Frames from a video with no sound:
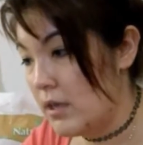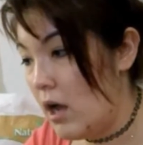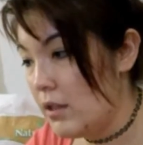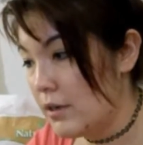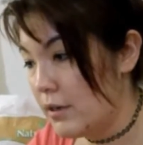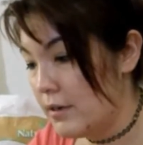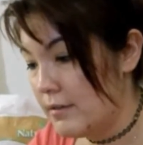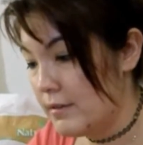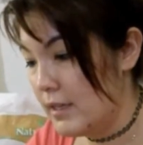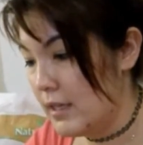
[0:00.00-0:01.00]
taller
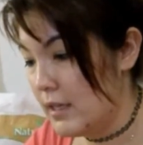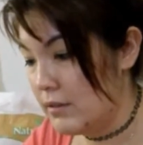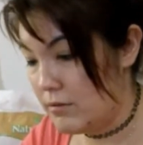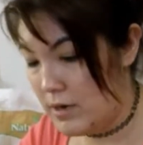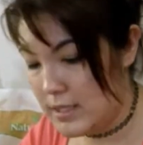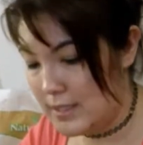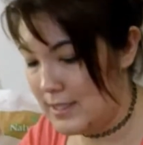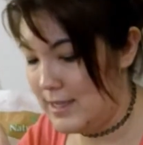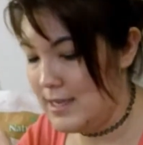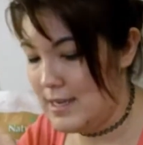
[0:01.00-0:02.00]
than the rest
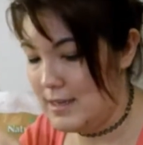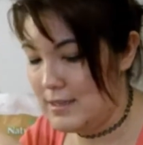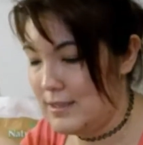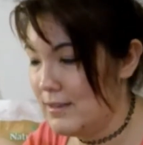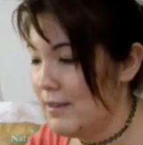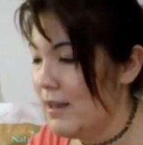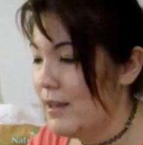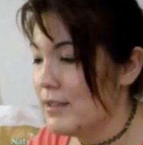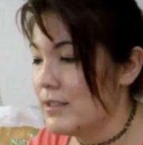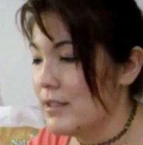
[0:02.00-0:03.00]
of these.
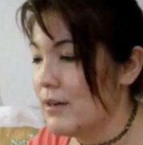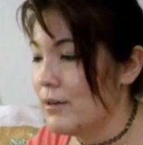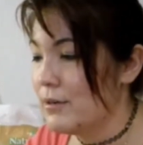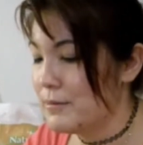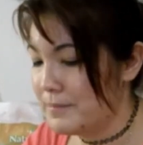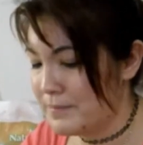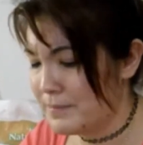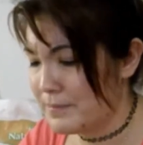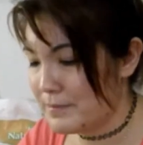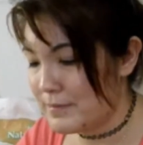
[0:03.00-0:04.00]
So
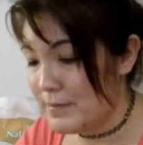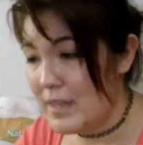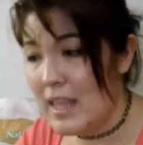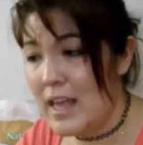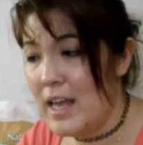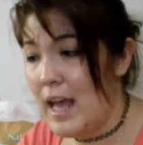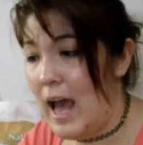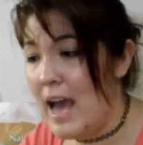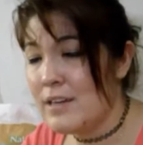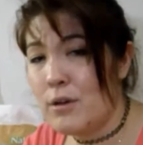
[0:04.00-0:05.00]

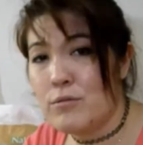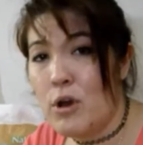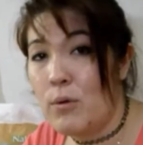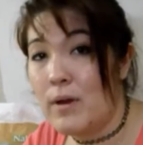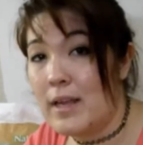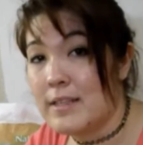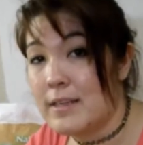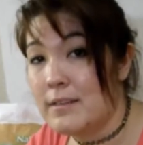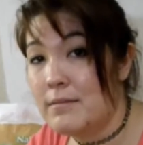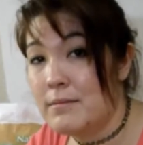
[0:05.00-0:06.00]
I don't know what I
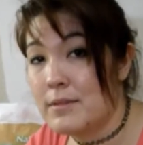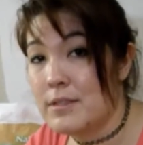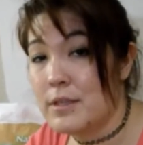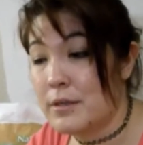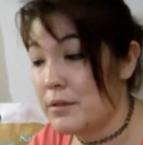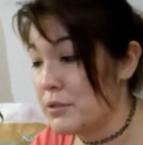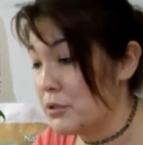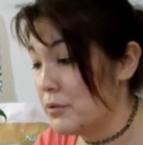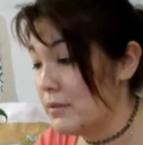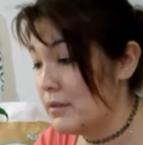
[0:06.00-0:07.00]
did, to tell you the
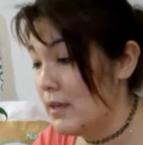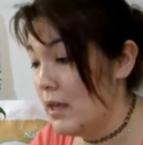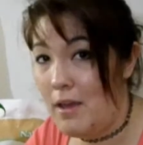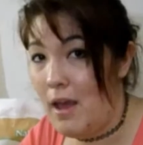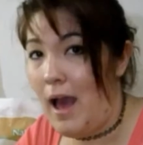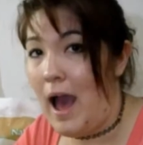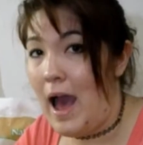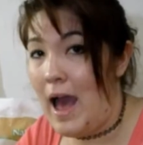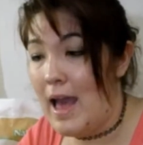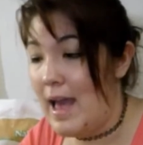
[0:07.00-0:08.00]
truth.
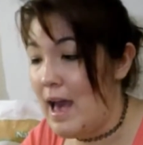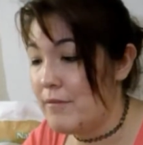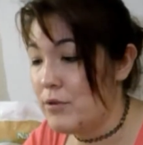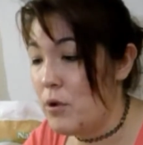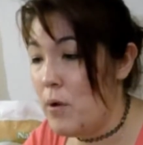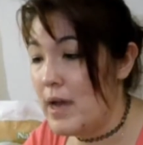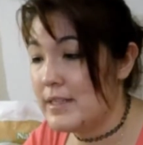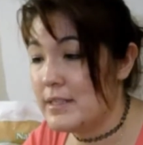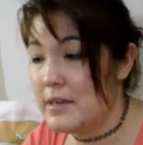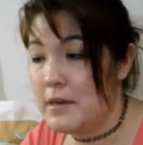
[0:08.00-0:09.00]
I have no
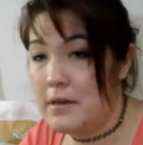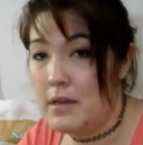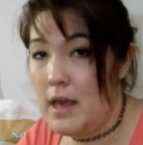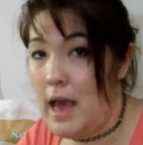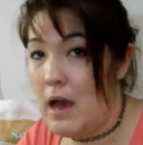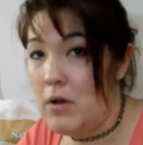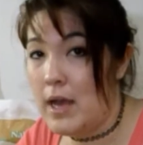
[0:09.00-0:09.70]
idea how